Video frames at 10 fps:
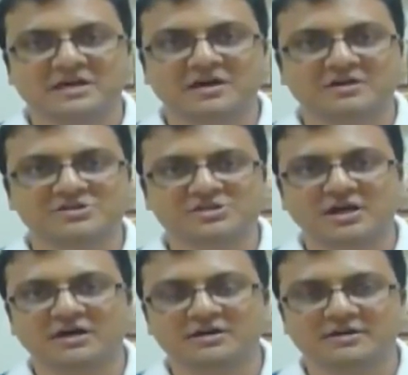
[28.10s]
Sagar
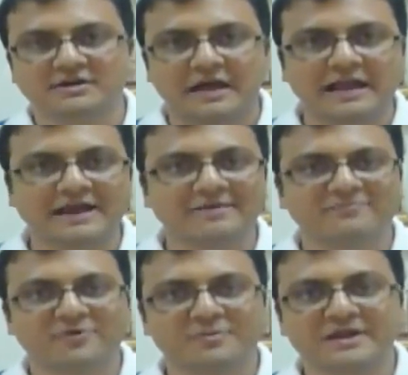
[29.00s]
Shah and I
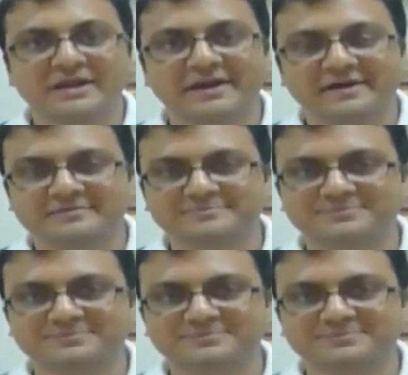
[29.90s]
am from India.